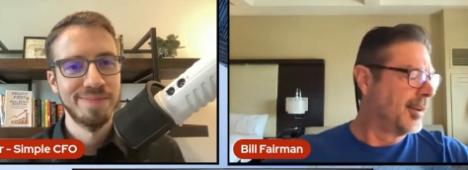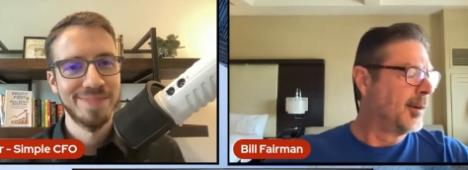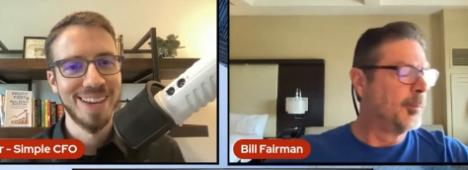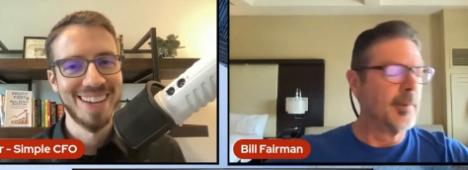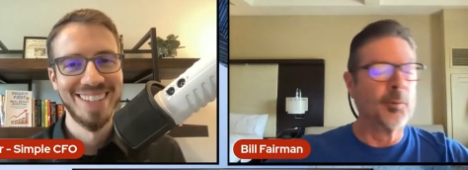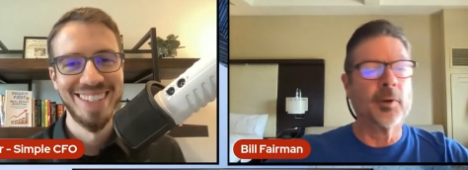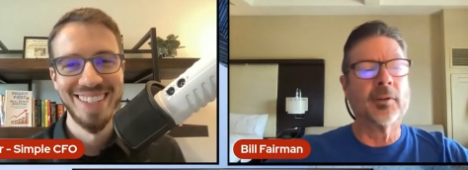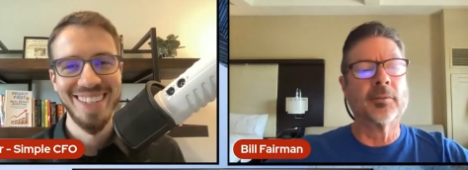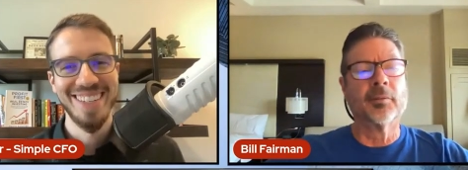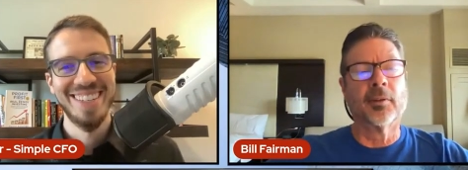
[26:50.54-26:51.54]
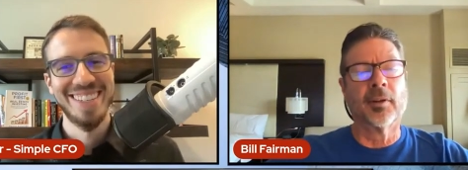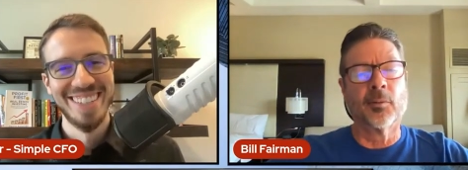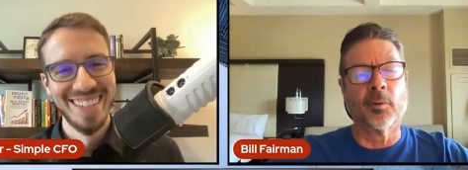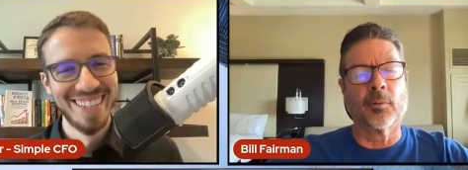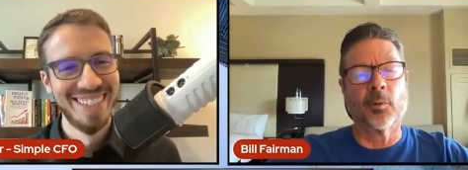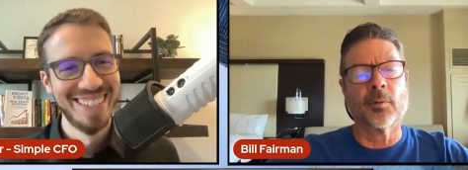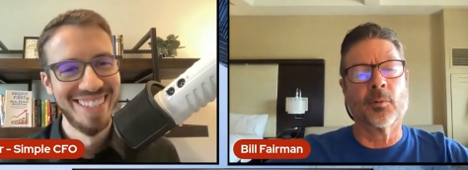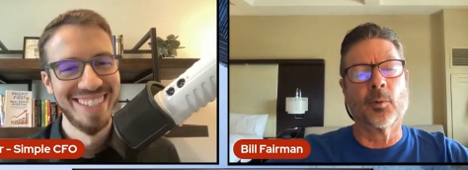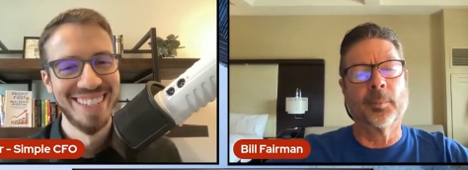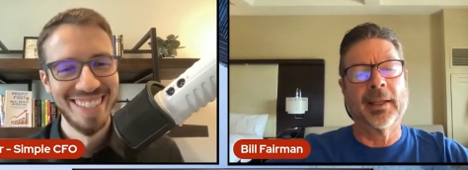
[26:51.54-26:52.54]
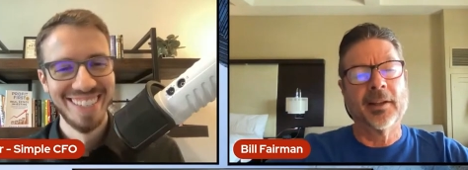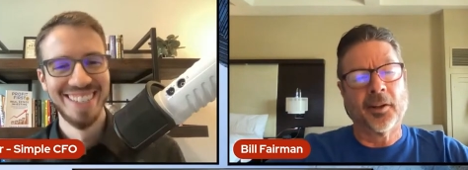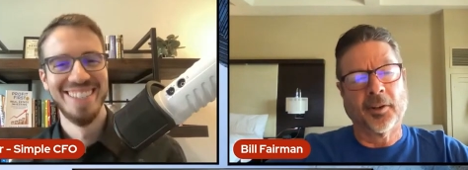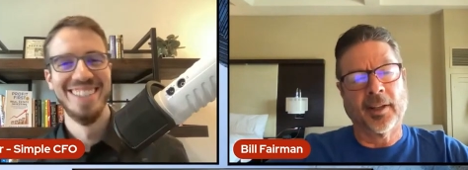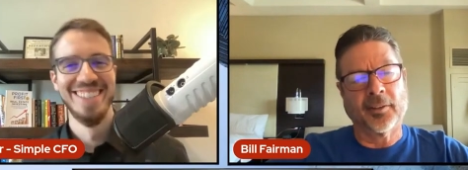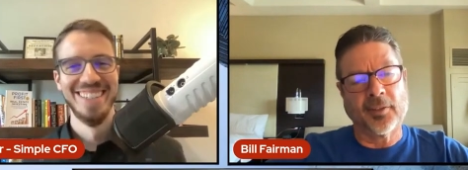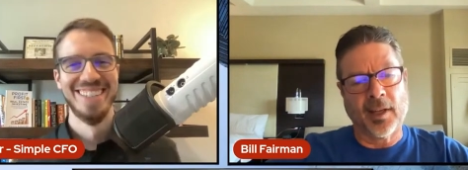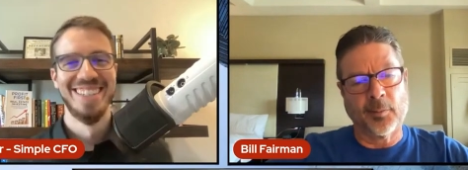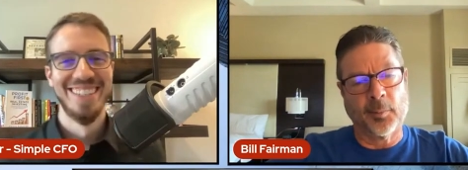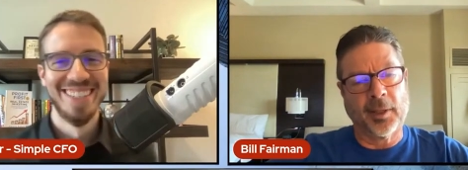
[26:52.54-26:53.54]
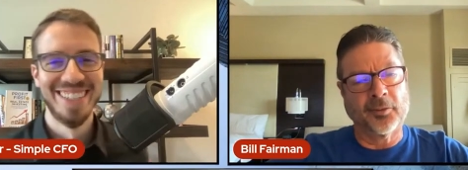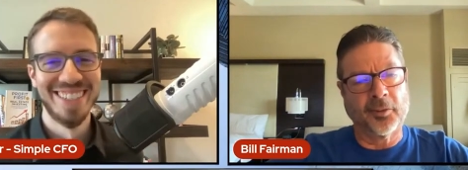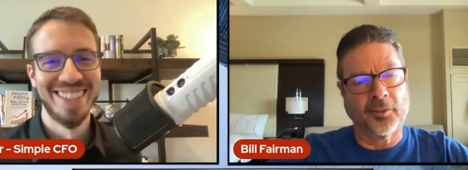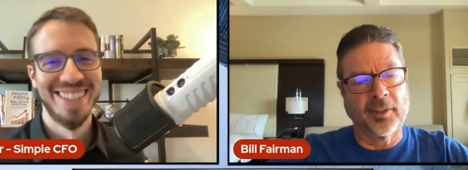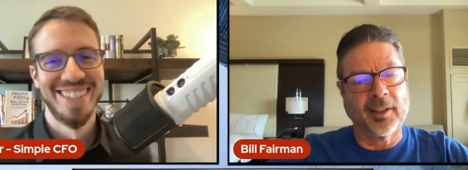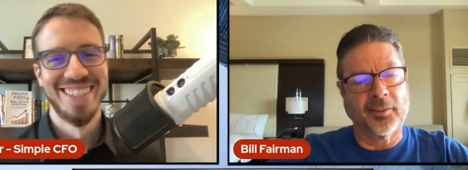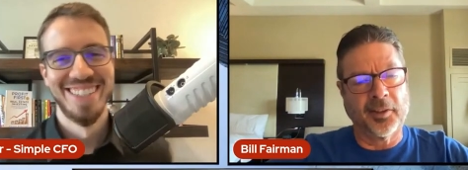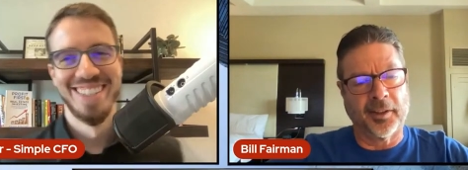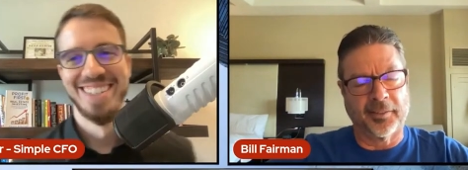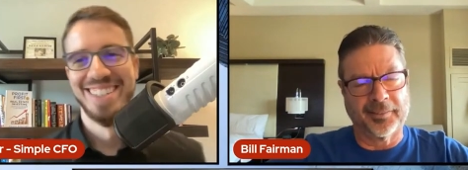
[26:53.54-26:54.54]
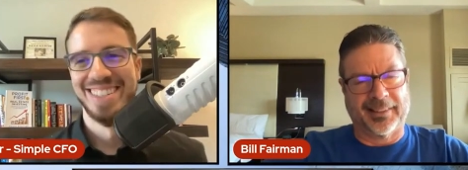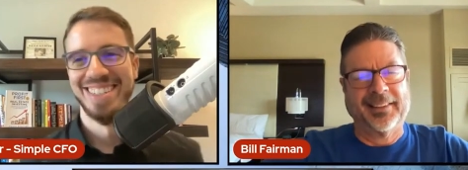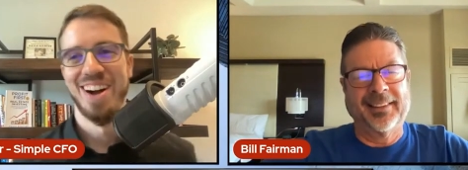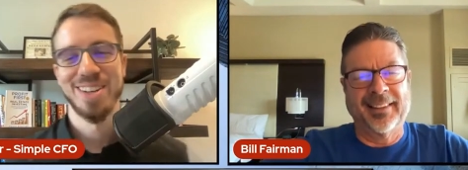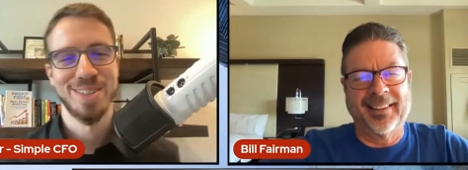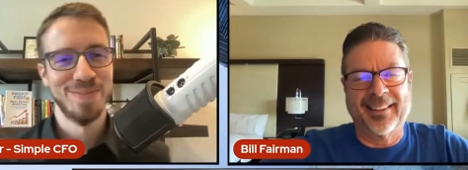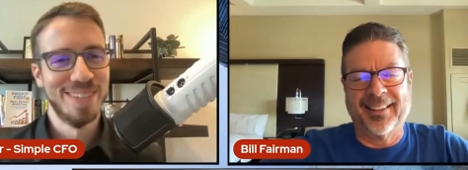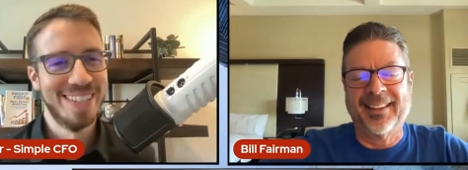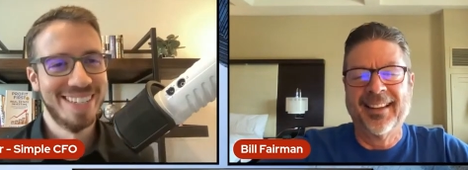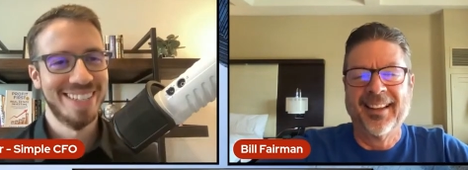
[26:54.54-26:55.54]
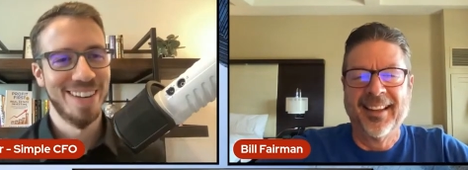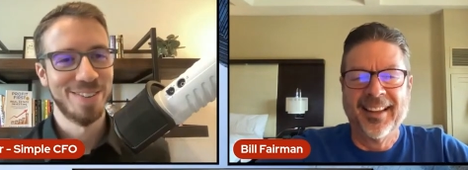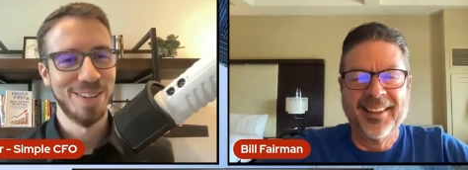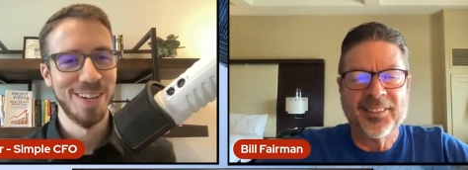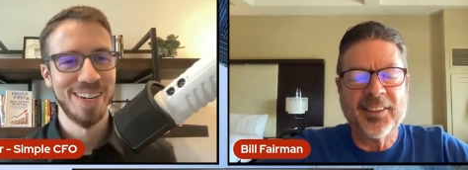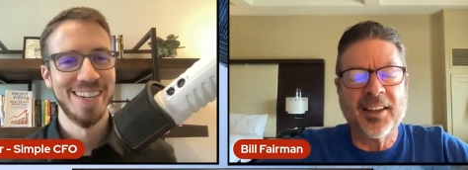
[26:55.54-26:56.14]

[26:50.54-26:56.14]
Speaker 1: um, we'll, we'll, we'll beat on her next time to make sure she gets here. Awesome. Sounds good.